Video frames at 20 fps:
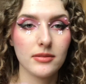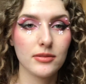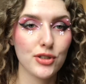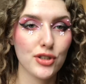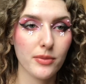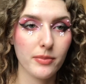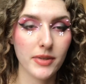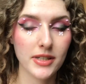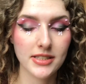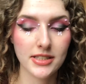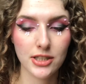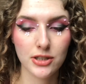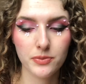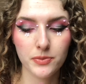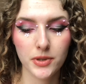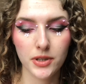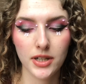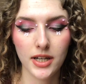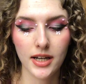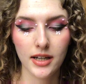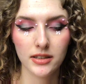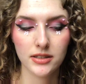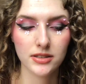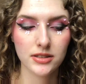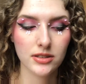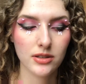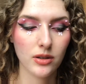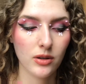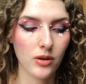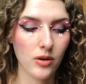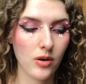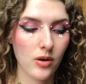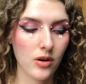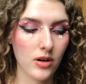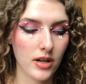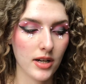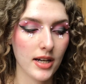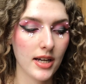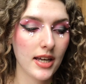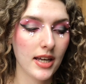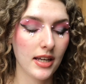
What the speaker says: Shop My Stash products or